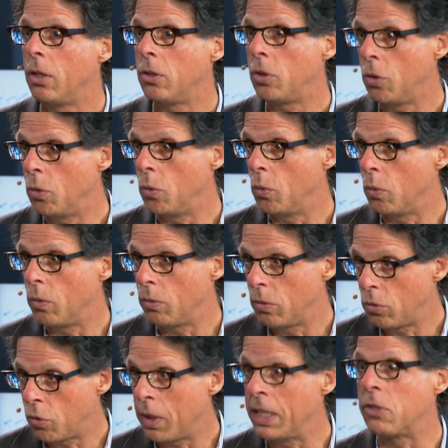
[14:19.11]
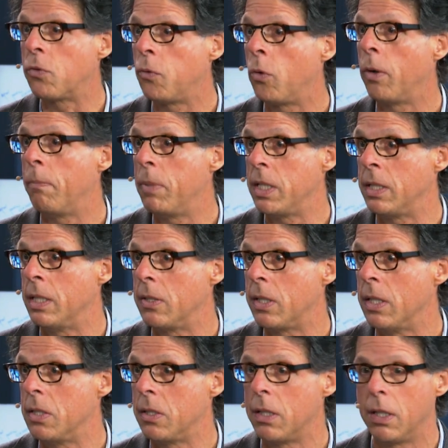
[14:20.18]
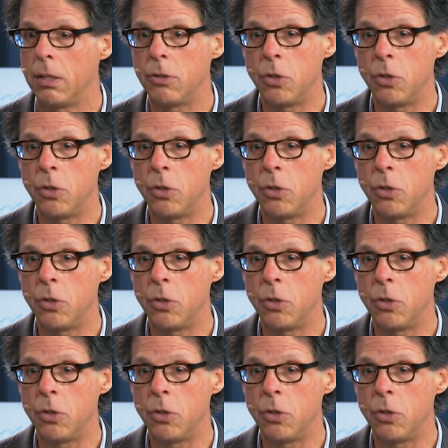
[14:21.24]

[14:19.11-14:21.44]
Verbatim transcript: to transform businesses,